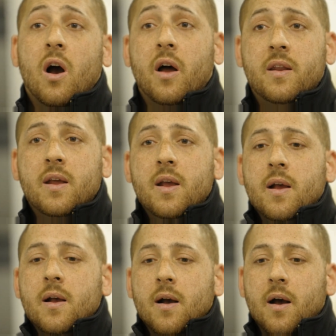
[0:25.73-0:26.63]
on.
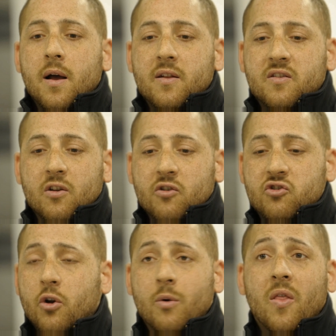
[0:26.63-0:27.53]
It's still
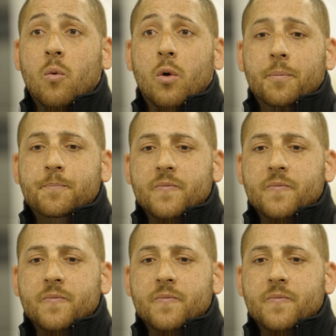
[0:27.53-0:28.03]
showed around the world.